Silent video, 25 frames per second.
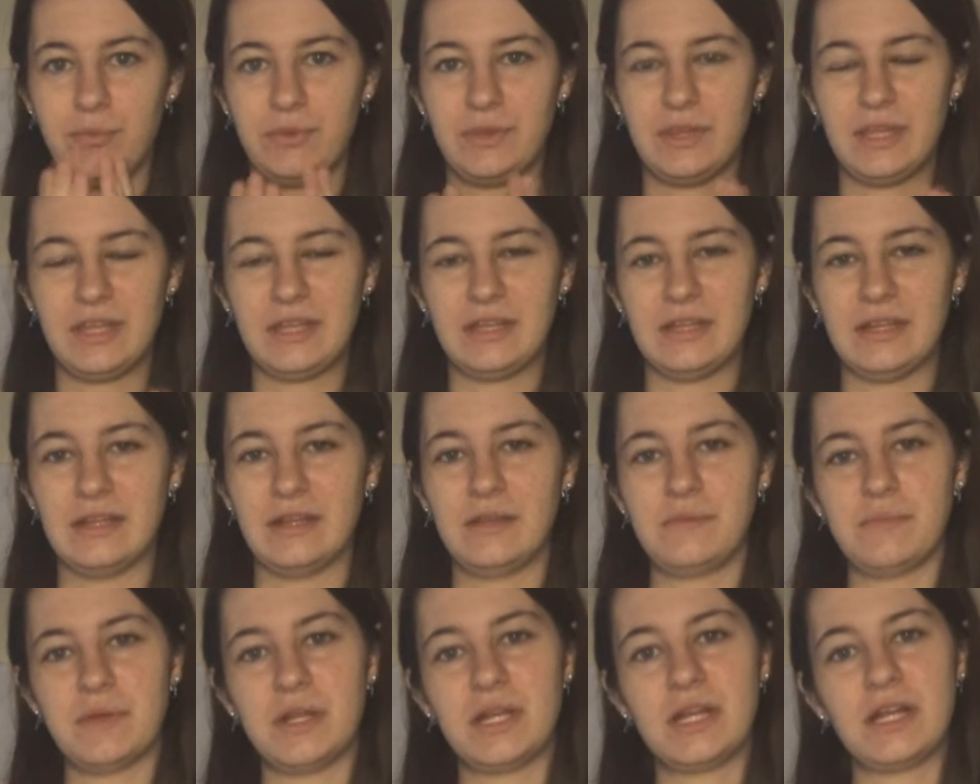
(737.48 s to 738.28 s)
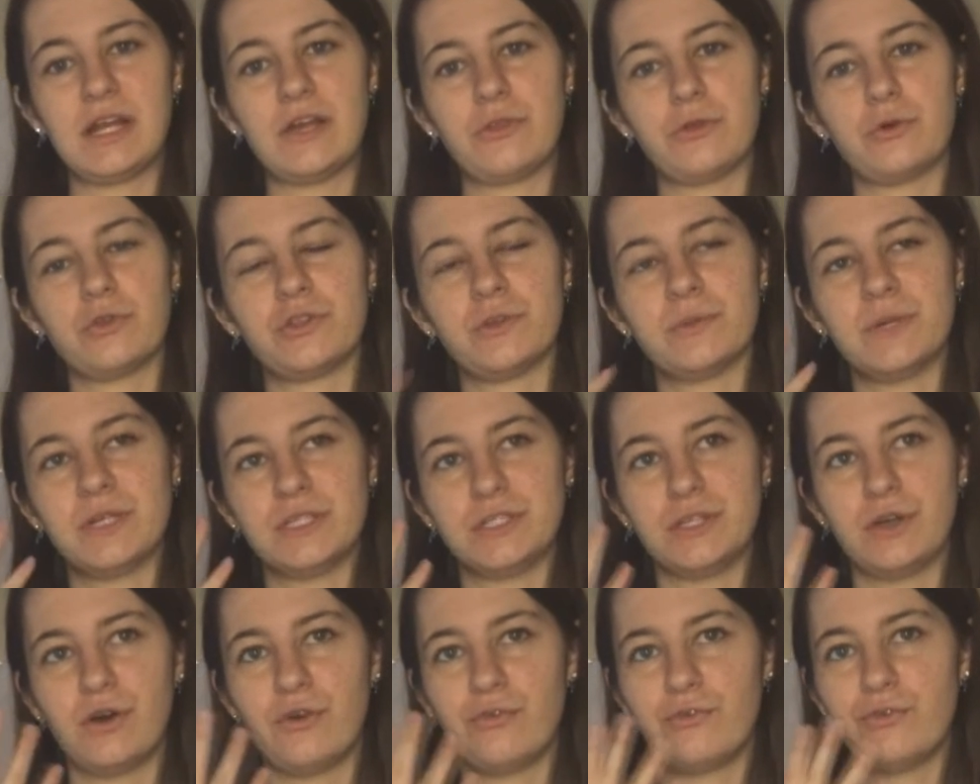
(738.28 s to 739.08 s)
But then I thought to
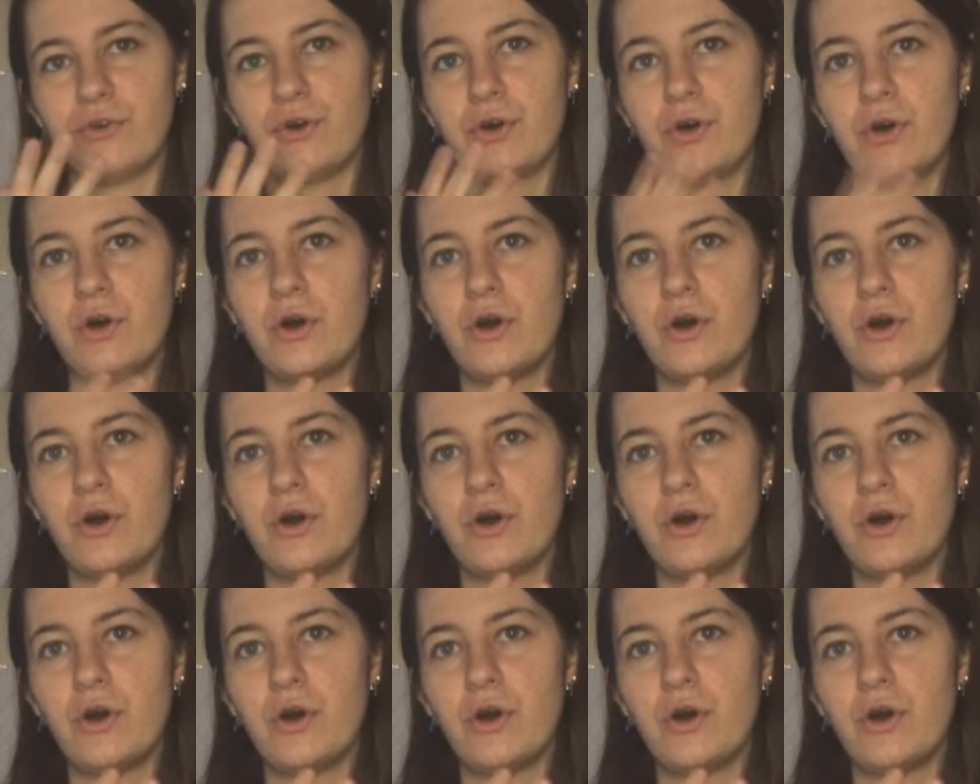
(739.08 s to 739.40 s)
myself,